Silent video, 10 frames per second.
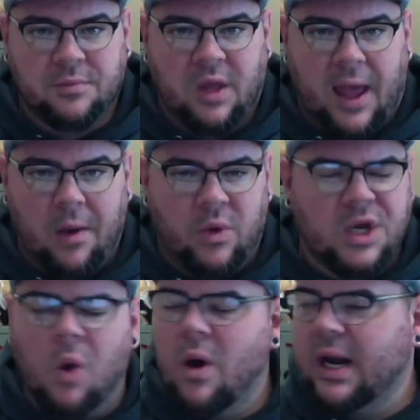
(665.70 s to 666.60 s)
Okay, we
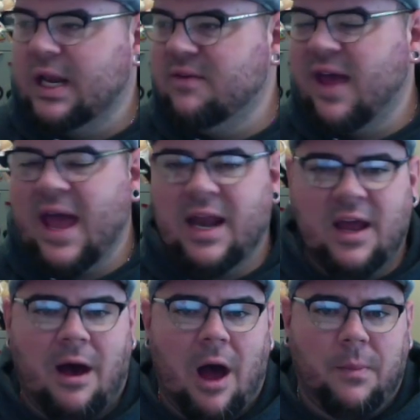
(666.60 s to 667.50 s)
don't want to leave any
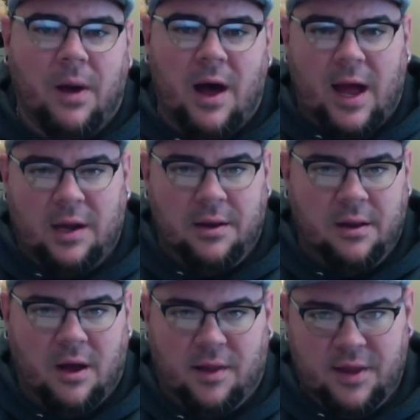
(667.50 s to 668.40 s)
hawk behind
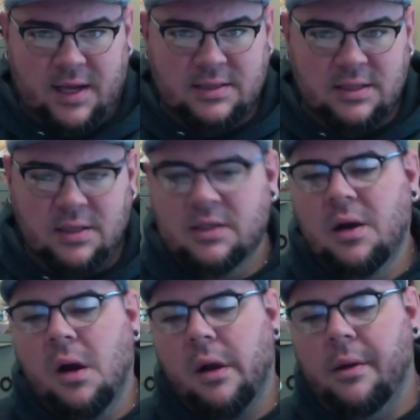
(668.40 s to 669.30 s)
on this.
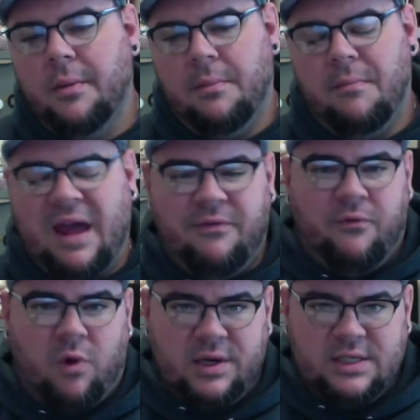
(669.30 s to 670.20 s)
May
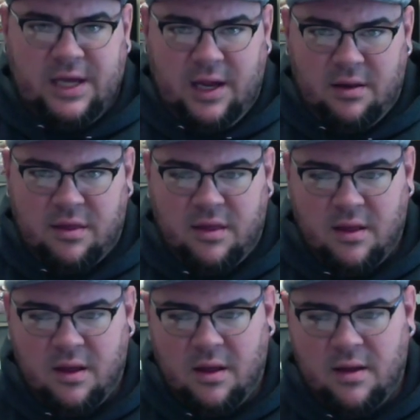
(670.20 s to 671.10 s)
14th,
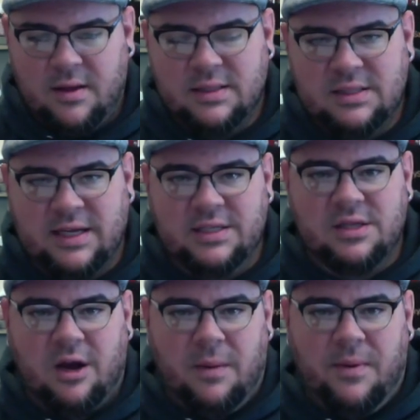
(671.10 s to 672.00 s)

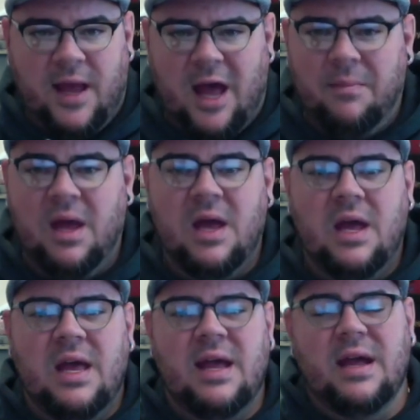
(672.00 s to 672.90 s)
6:30 p.m.
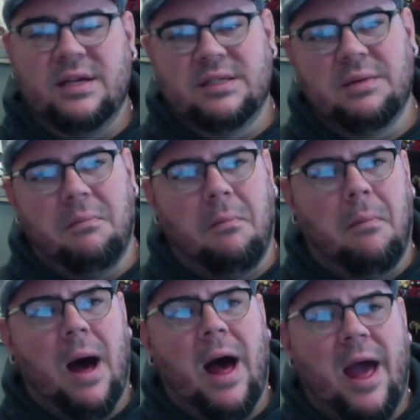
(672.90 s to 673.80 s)
is
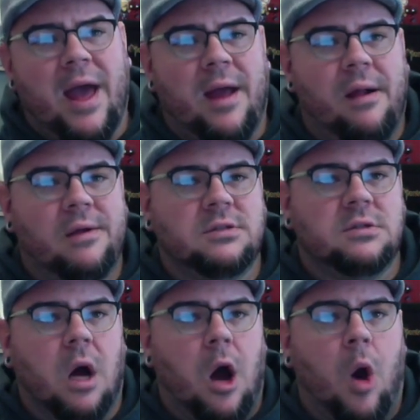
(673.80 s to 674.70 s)
my
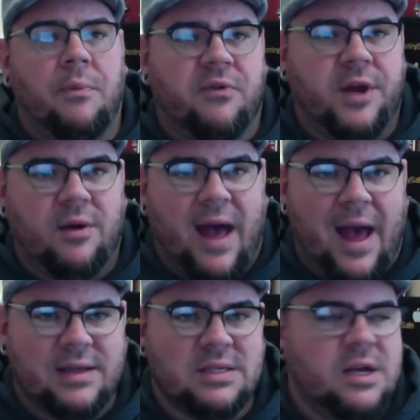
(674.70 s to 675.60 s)
hope for you
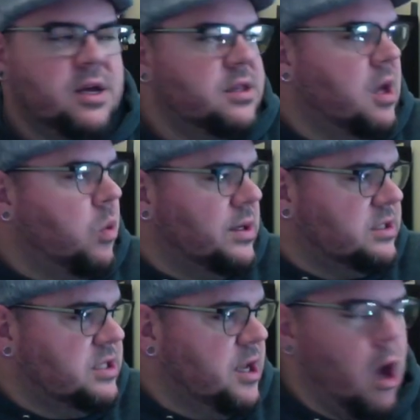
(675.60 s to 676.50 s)
guys that we'll
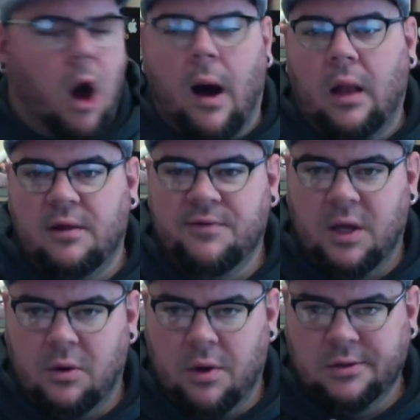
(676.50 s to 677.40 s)
see all of
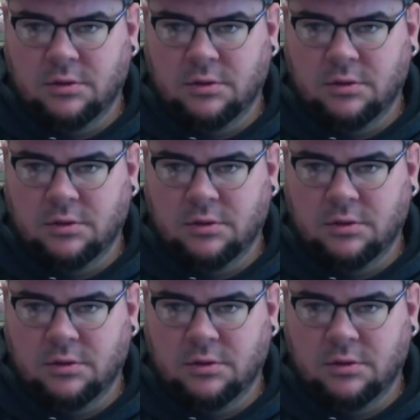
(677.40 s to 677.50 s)
you